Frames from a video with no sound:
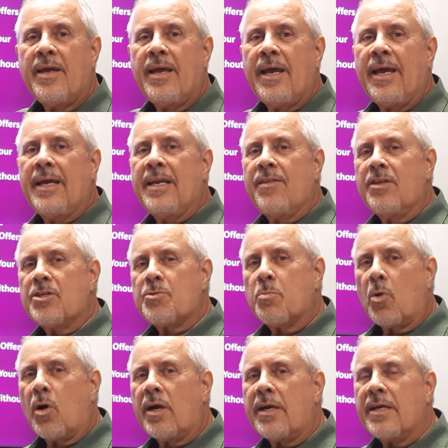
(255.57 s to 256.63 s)
And in this
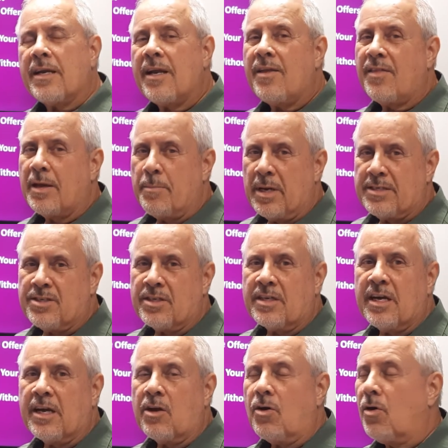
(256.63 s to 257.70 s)
market, that makes it
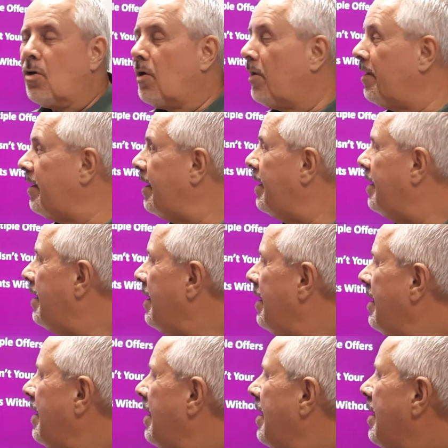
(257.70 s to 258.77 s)
kind of hard.
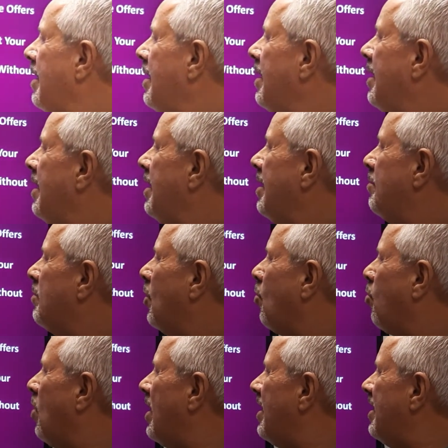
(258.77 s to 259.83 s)
But
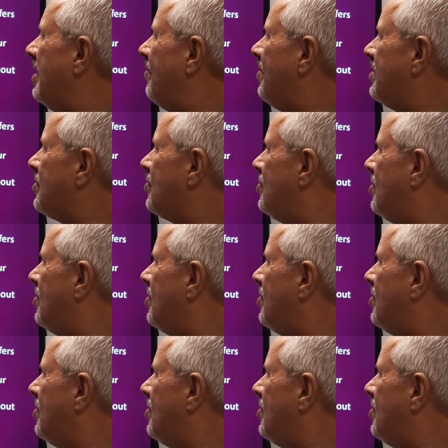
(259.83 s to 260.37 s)
what if it's